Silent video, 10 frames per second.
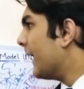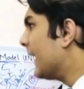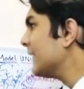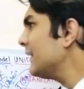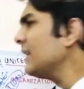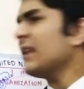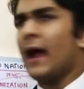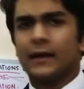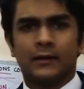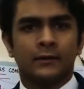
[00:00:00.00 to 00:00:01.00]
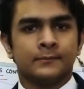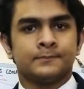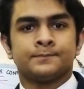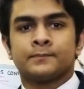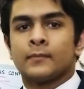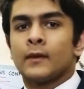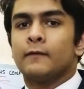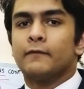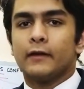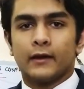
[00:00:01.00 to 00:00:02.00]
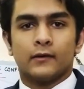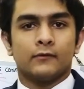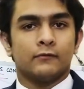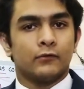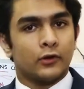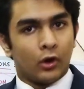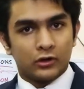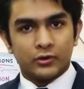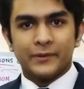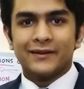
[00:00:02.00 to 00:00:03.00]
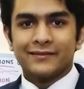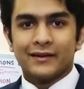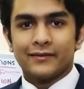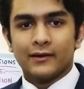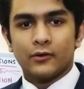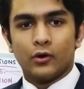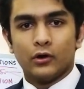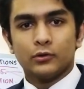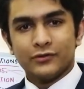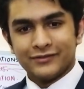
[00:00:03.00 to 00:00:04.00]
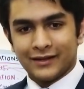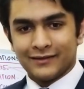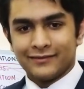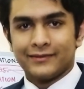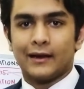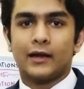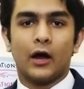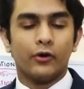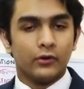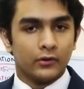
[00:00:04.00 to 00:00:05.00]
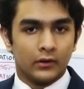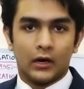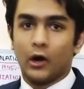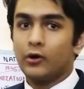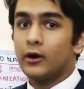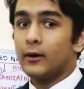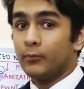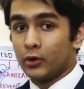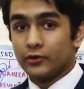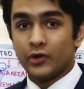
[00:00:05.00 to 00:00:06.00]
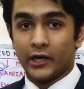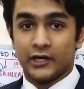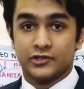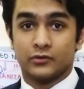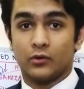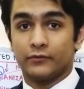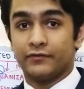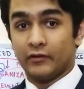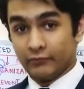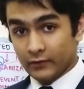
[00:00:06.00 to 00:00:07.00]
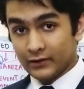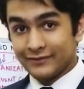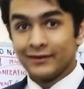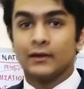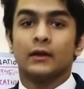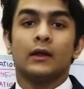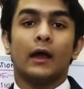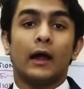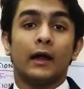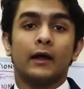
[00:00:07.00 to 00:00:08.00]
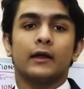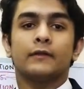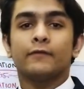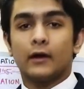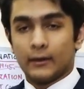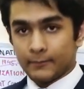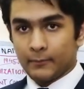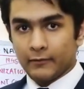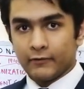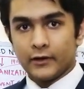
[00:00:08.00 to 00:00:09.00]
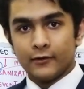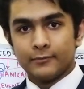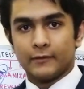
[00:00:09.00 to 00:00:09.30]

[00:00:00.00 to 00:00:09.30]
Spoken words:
Other than that, we would also be discussing all those things, that how a modern nation conference works in upcoming videos.